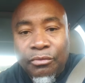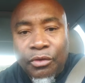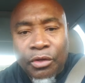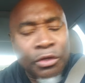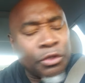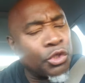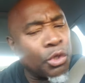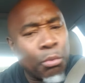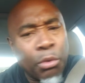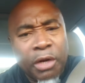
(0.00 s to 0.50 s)

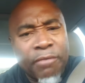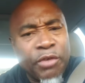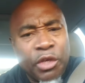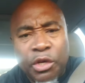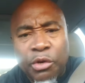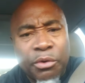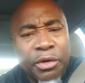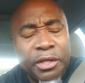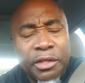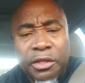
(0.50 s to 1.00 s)
So whatever you're
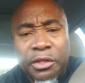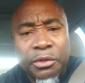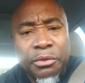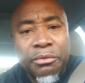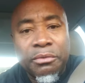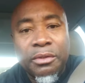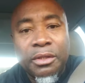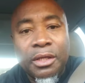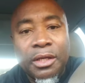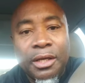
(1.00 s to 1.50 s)
going
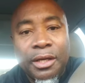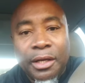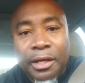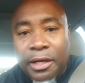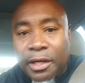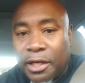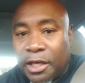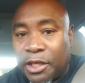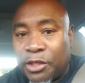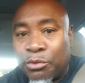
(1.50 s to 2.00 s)
through
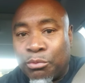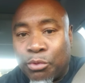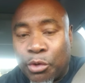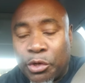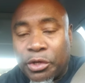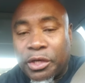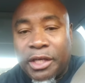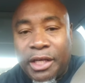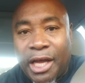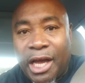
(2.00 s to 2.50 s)
is
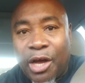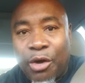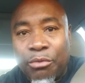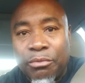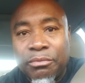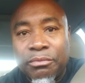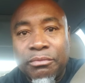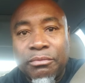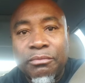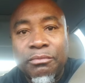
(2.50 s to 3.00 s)
working out
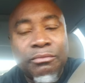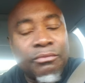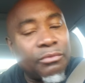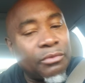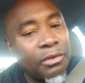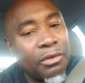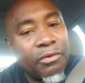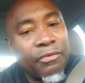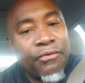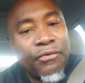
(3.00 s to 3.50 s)

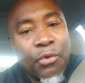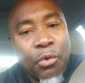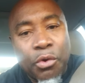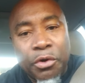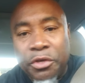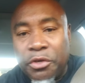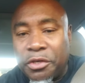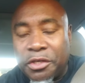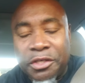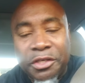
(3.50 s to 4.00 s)
for
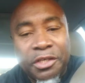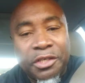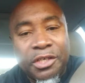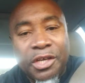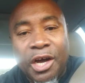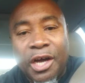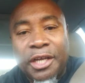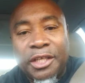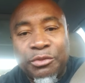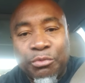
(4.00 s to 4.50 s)
your good.
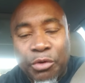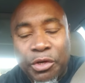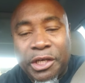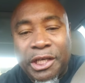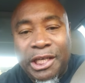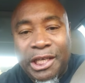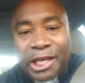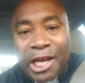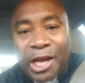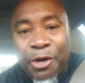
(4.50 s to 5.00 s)
God is
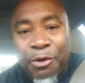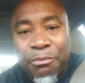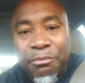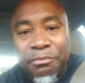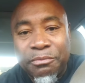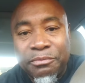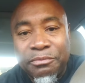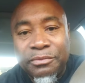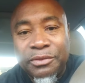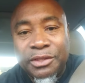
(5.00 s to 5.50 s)
working it out.
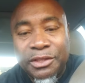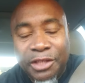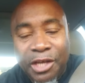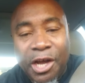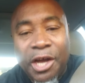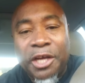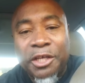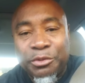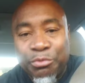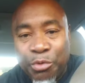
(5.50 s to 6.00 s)

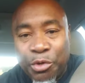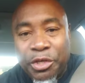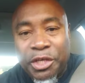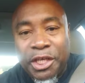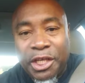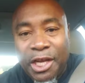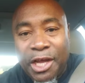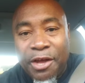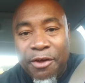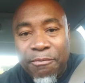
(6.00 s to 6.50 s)
God is working
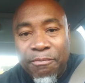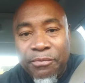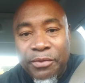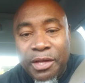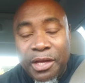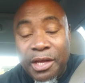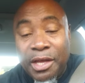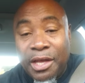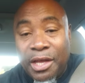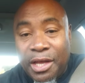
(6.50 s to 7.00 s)
it out.
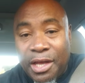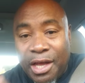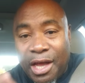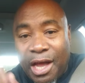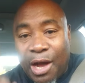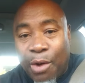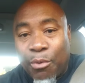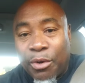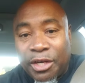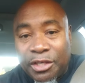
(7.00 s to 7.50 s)

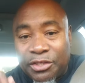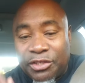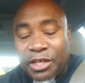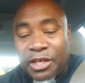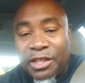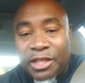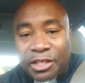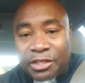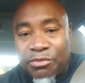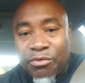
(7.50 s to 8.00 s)
I want to say
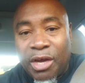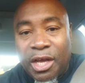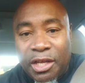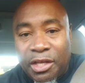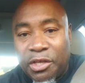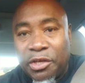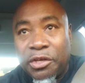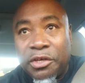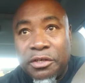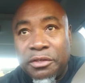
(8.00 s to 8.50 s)
this right
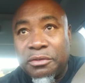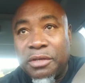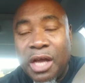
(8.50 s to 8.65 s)
here.